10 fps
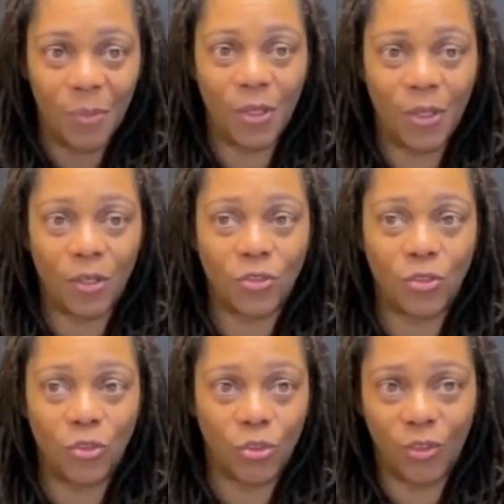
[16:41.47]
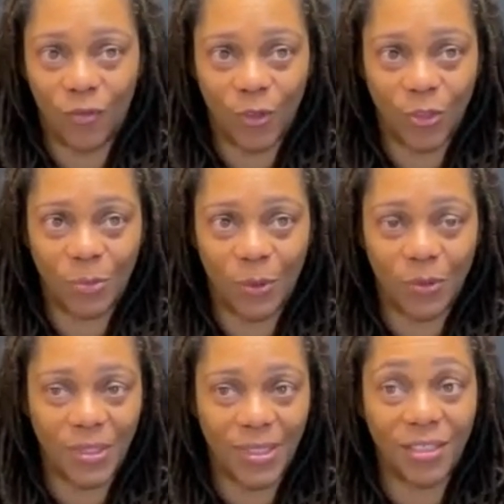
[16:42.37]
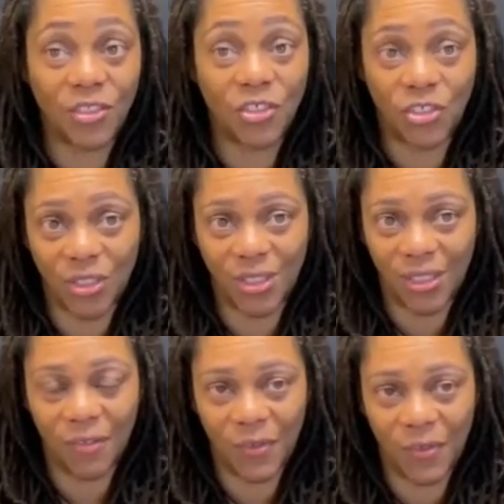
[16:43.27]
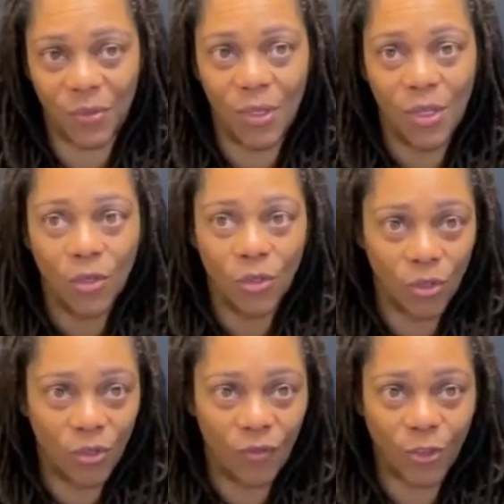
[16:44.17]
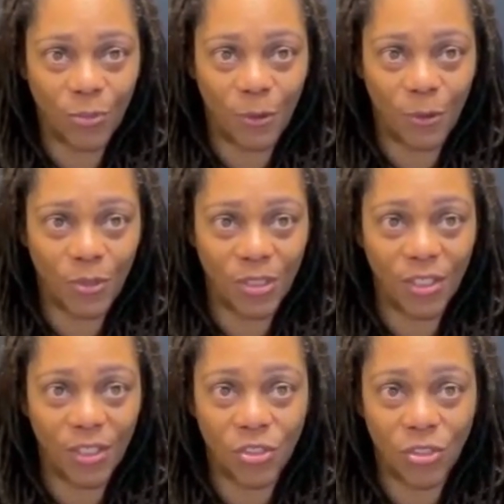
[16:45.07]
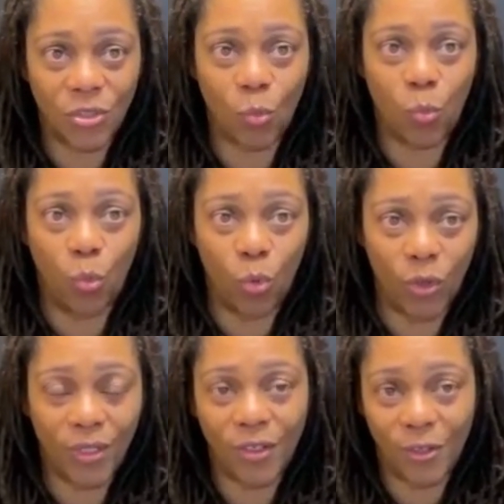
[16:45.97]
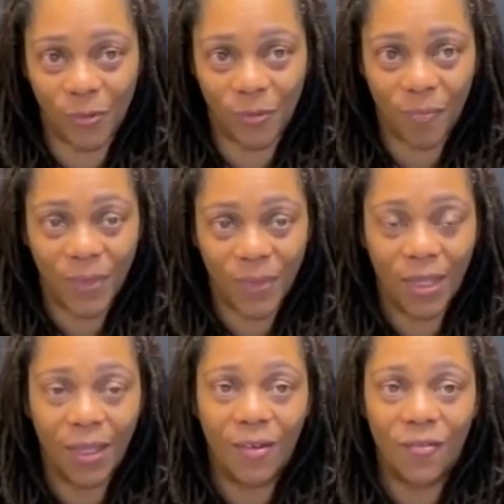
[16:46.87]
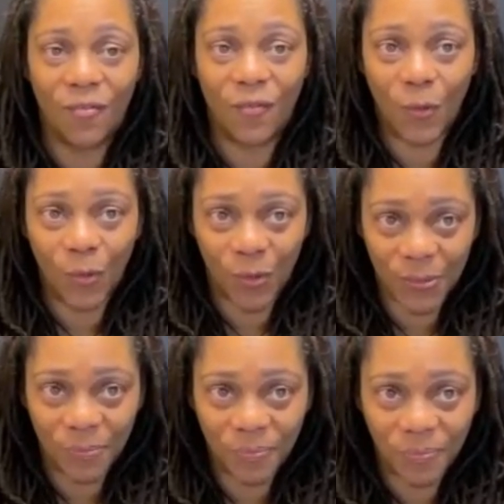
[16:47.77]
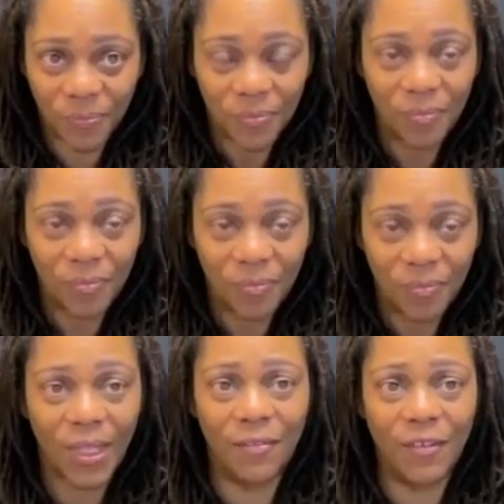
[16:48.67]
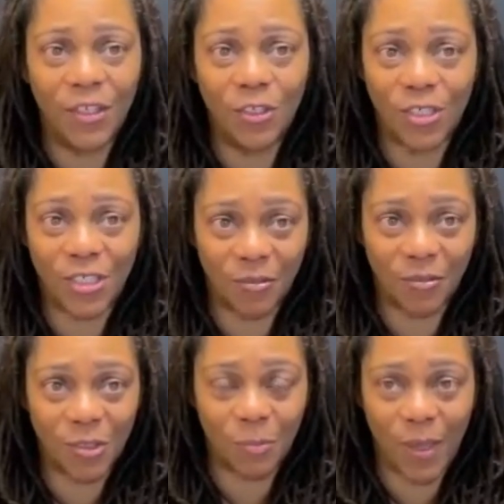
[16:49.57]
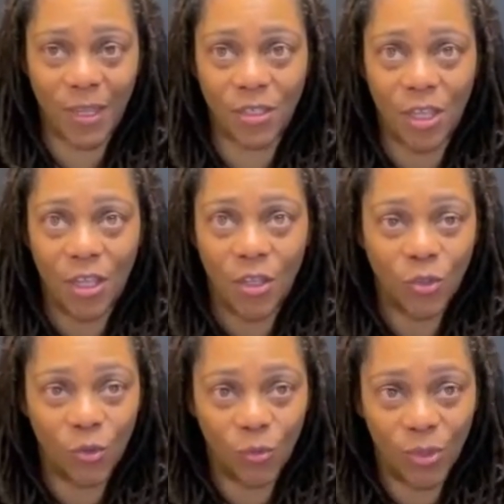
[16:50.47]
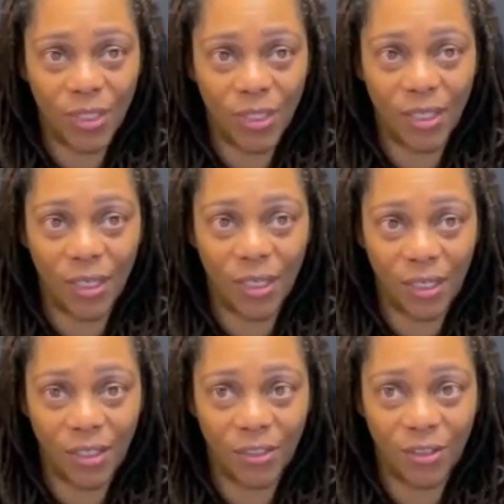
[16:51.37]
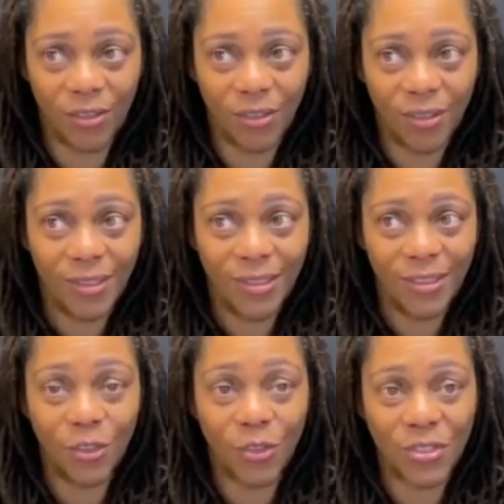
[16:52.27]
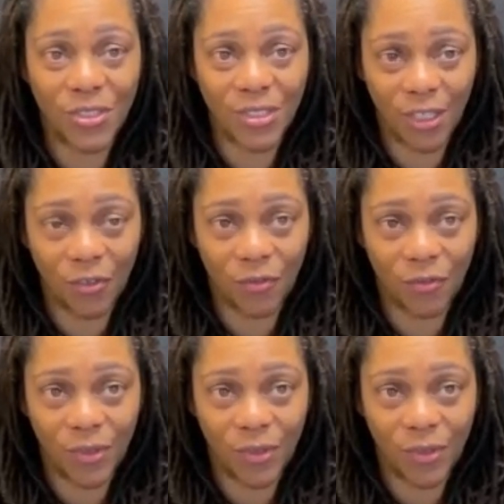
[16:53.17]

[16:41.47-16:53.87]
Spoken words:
because you're the first person that should love you. You're the first person that should want you. Four, giving yourself space to really honor yourself